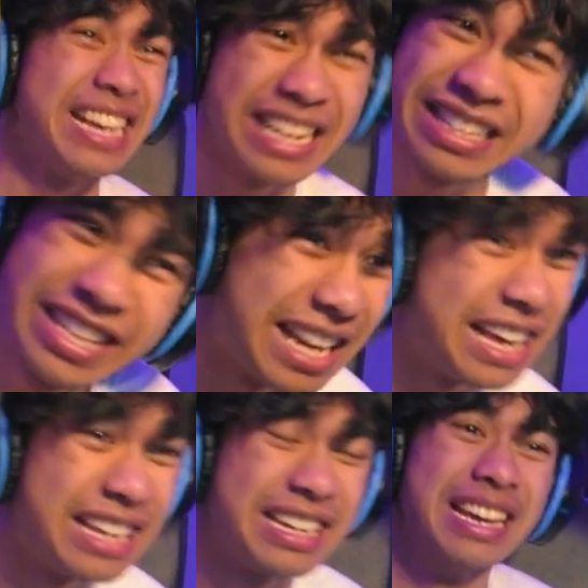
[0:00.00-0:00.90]
He did
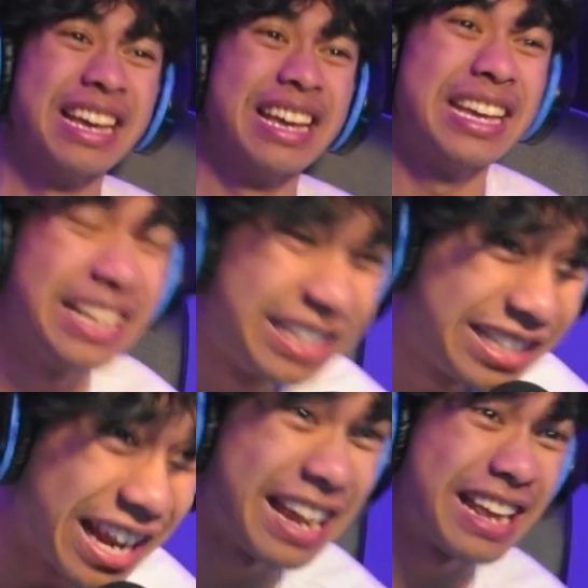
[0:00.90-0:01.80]
it! He
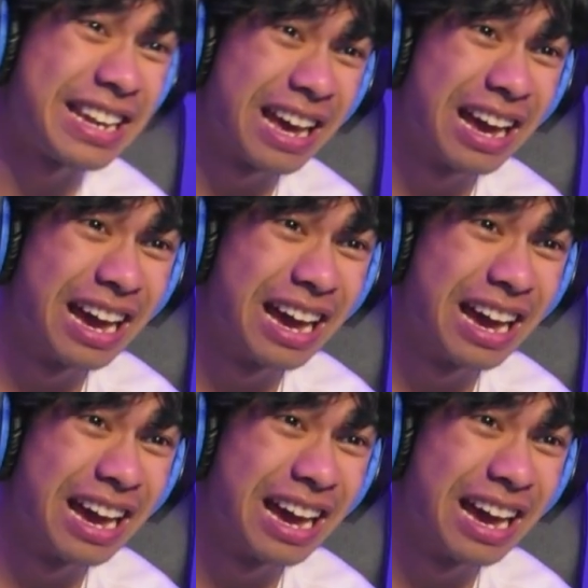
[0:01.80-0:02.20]
did it!